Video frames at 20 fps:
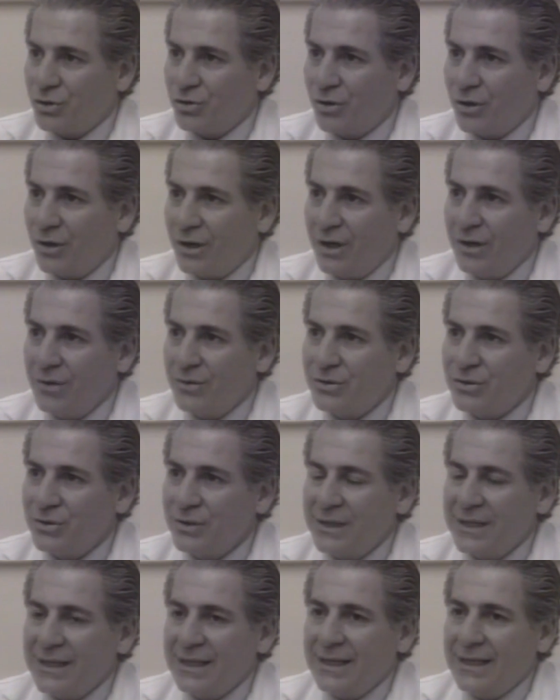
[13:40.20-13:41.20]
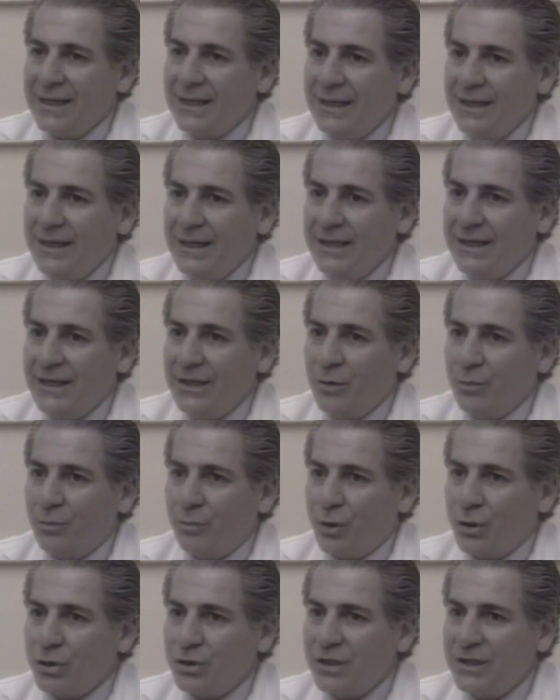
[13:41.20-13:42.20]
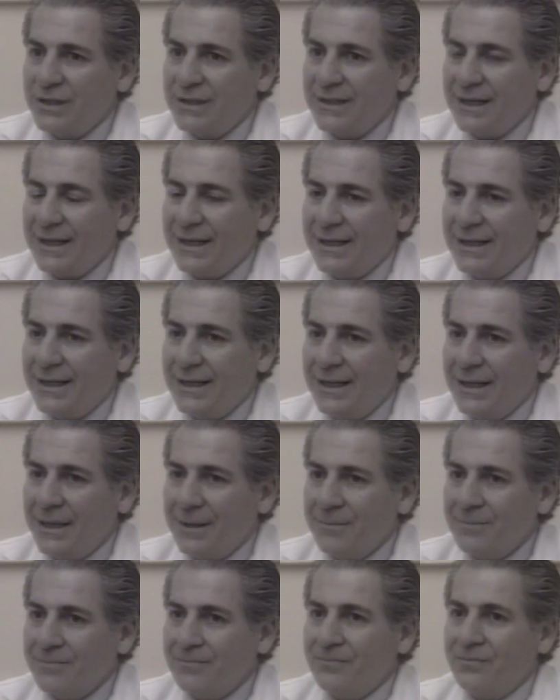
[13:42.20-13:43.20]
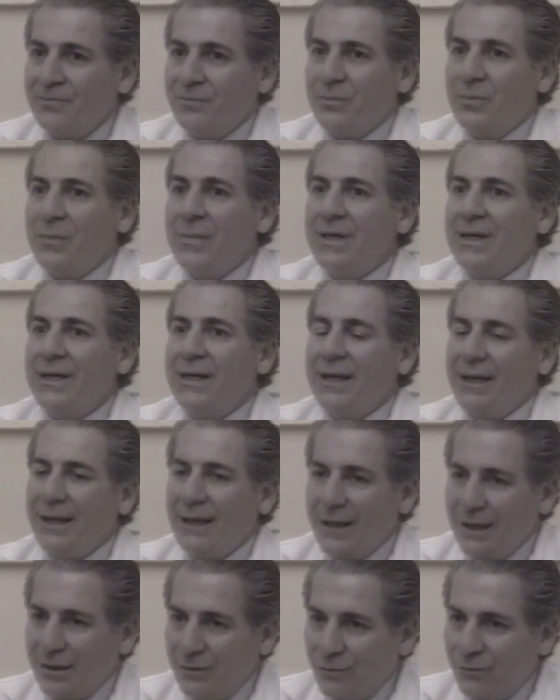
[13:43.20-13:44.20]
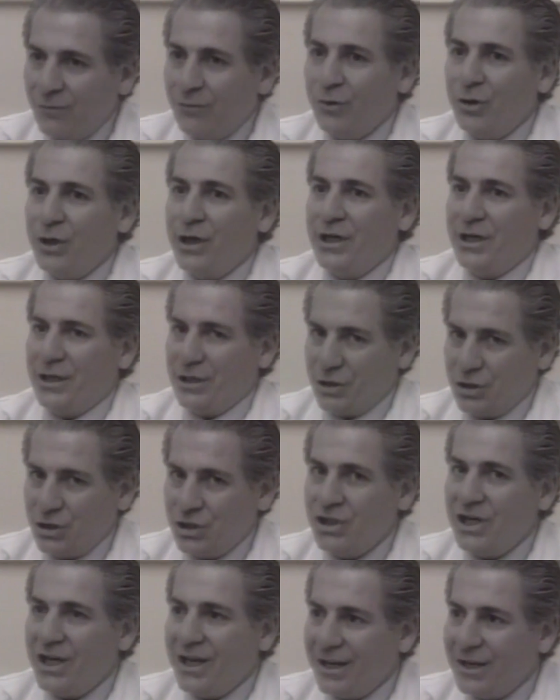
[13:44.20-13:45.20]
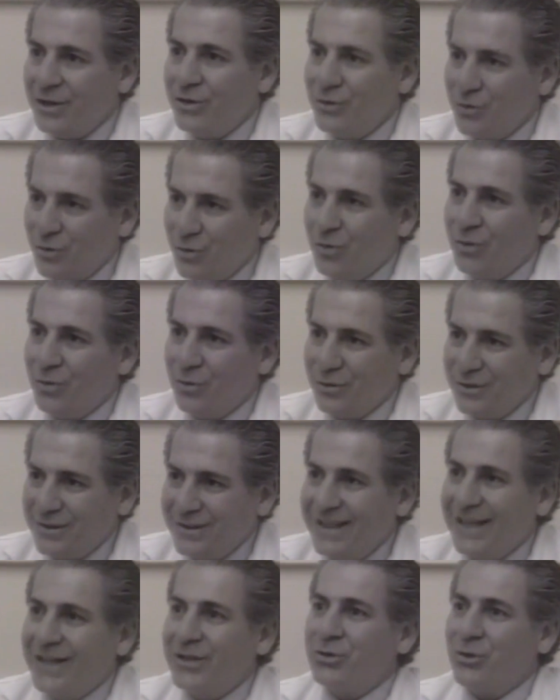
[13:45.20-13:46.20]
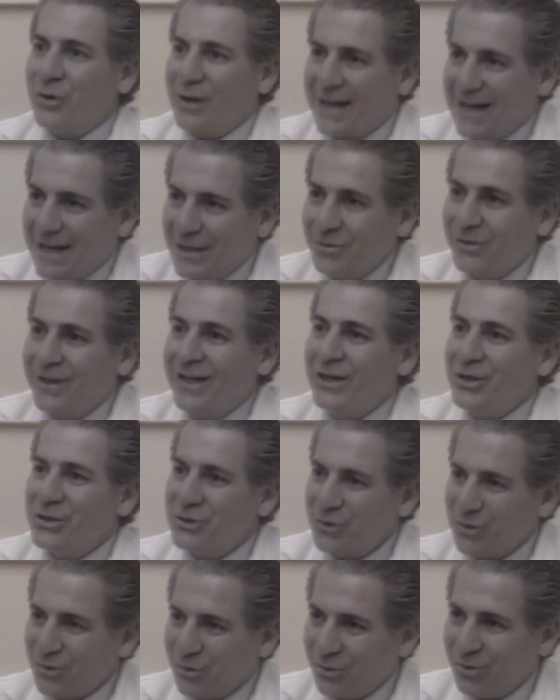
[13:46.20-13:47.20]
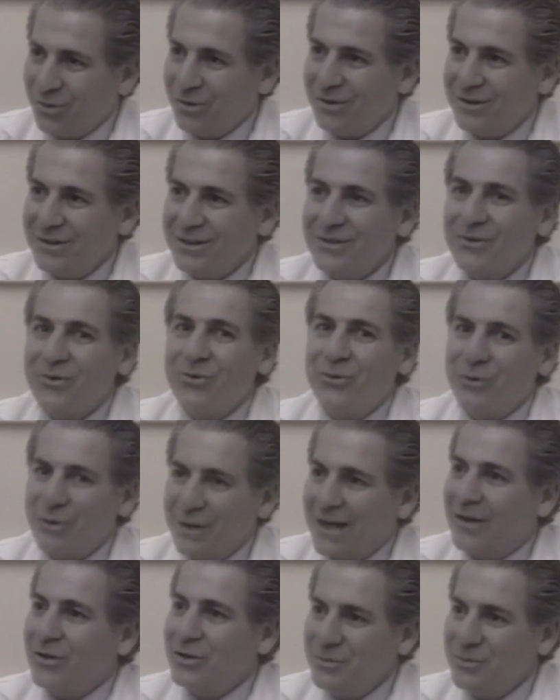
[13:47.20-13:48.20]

The degree of myopia is the same in both eyes, and I can say he was a genius to have played the way he played with the degree of myopia he had.